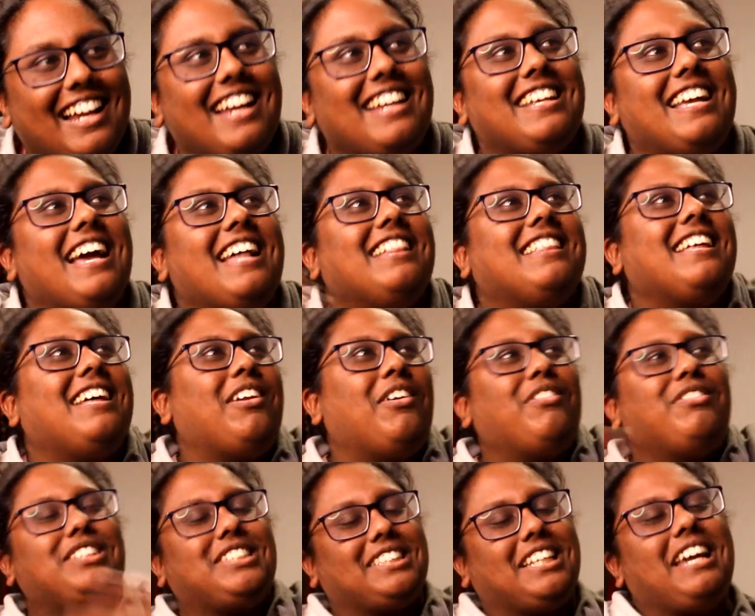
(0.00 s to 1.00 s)
I get that,
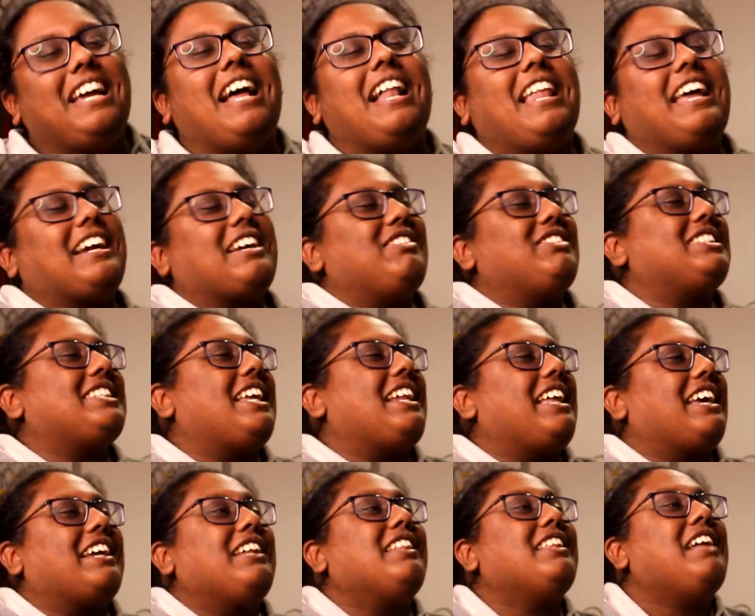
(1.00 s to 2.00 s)
obviously, like I said,
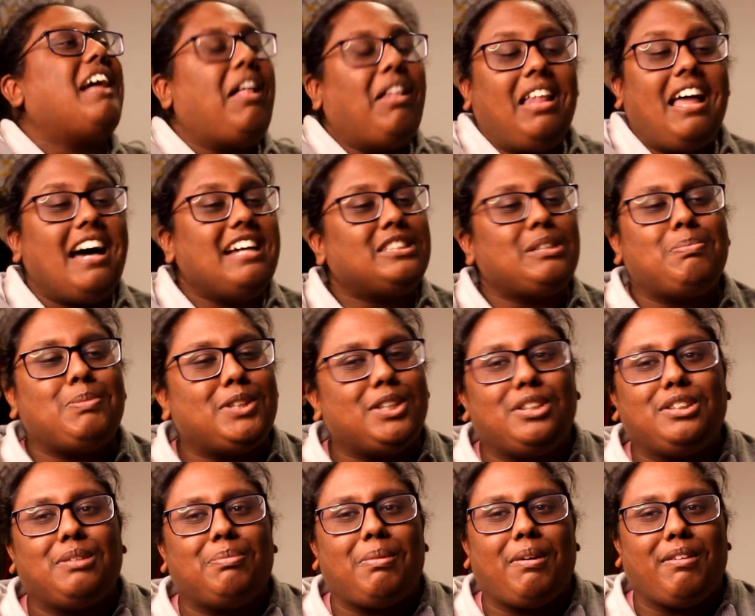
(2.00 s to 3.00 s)
like, the last
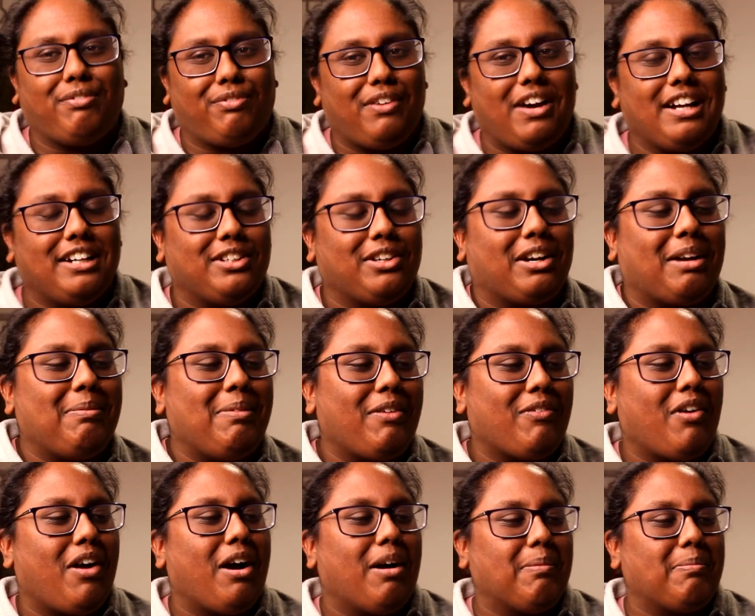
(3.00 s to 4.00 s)
episodes have been fun, don't get me
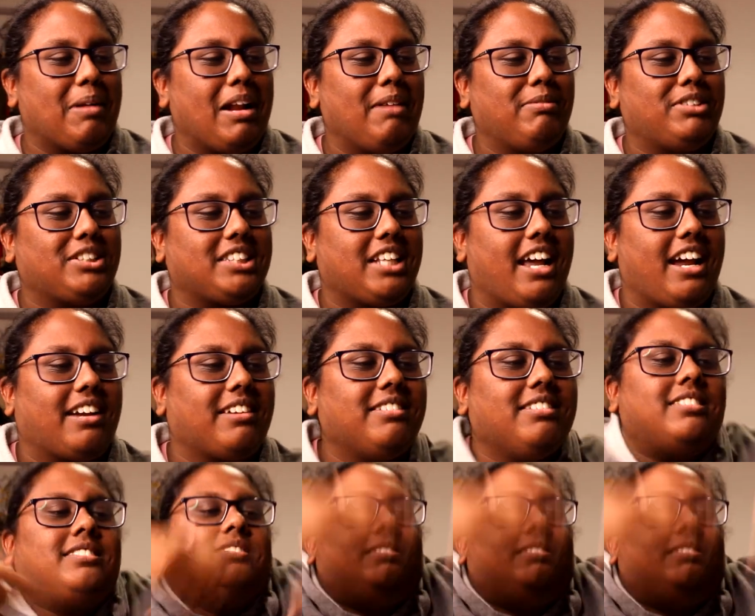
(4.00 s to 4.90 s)
wrong, but I'm just like.